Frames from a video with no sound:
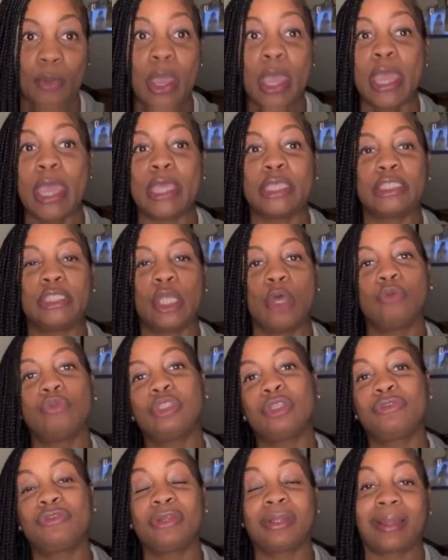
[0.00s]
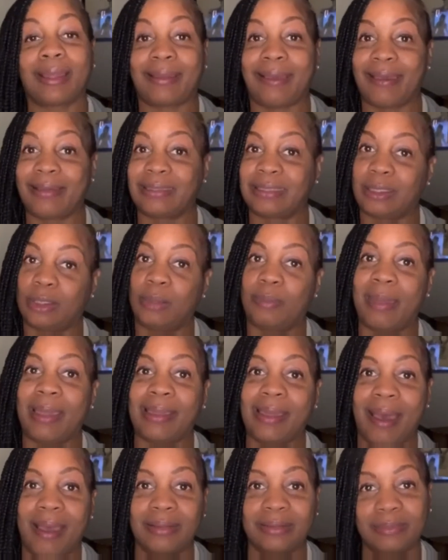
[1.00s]
It's no different. Like I said on my
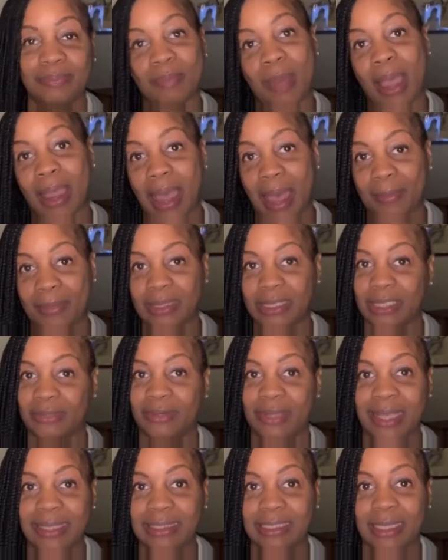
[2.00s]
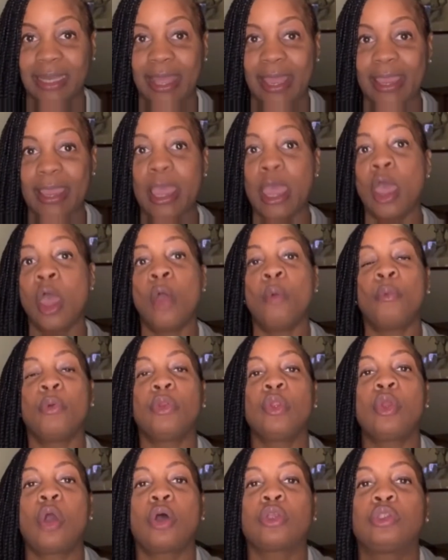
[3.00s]
commentary yesterday, when
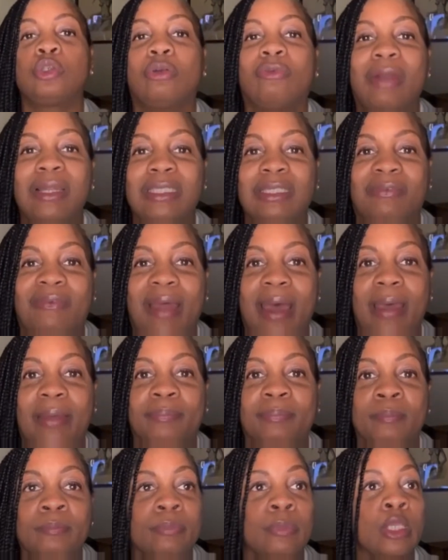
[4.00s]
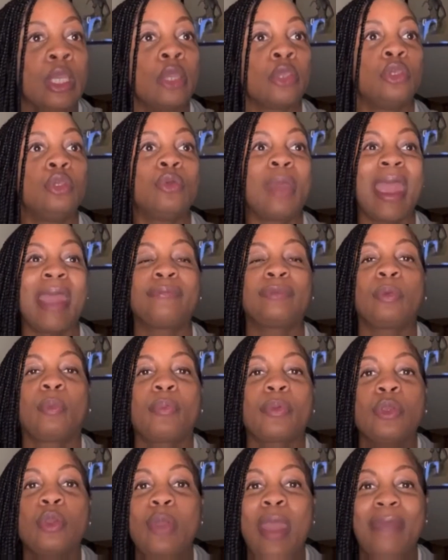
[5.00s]
you go to a restaurant, you have
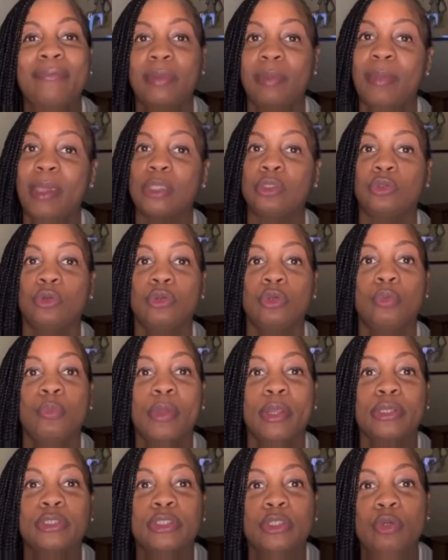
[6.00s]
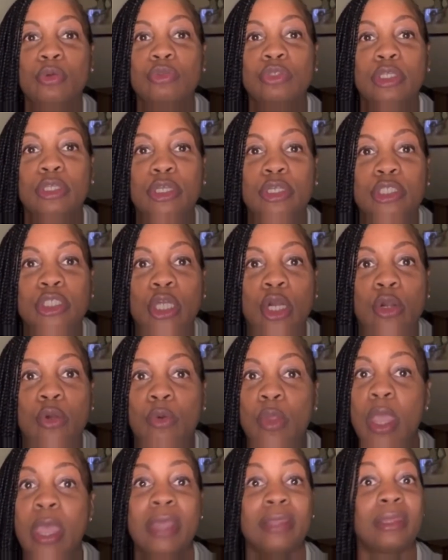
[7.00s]
to make sure you wear shoes and a
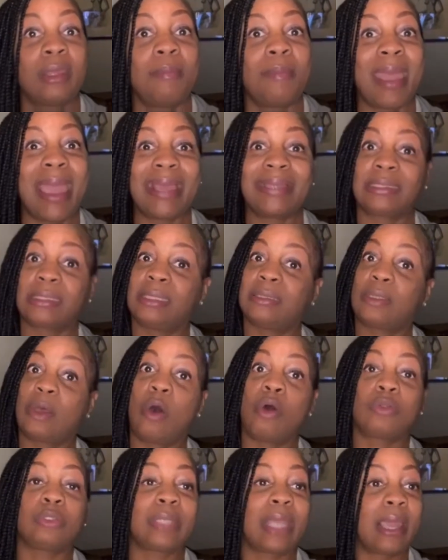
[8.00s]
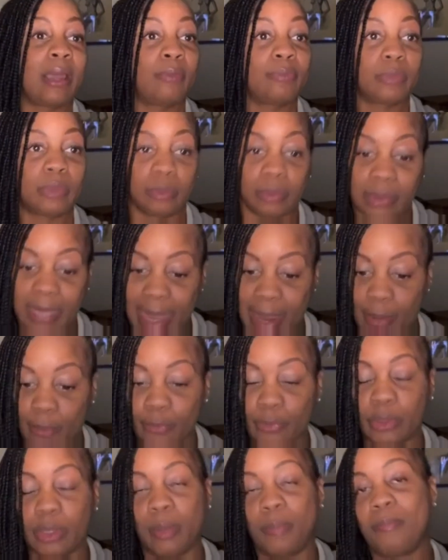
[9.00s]
shirt. The mask is all now
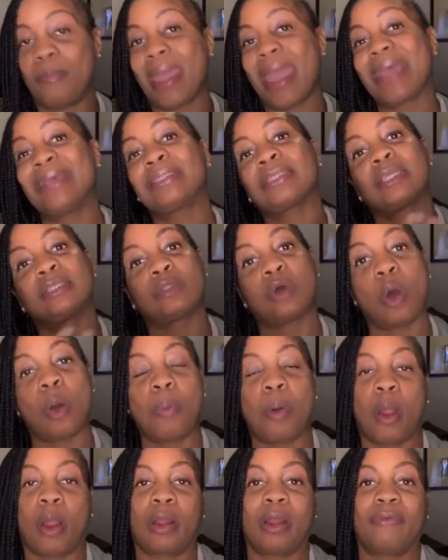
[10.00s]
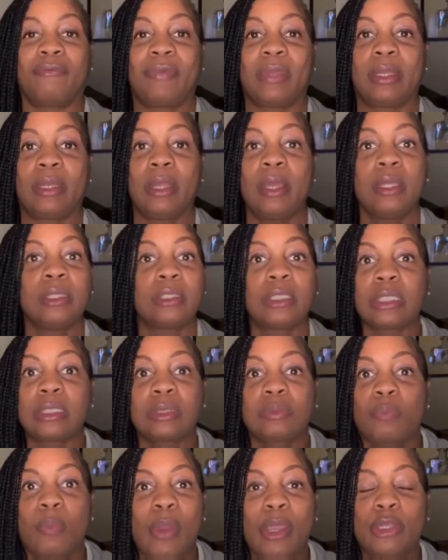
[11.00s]
the mask is all part of it. Just
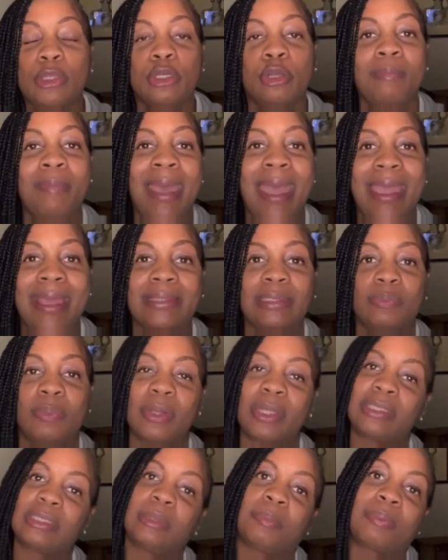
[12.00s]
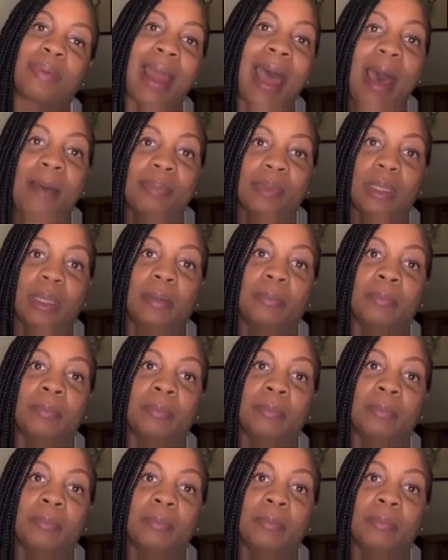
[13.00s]
wear your mask. What is the problem?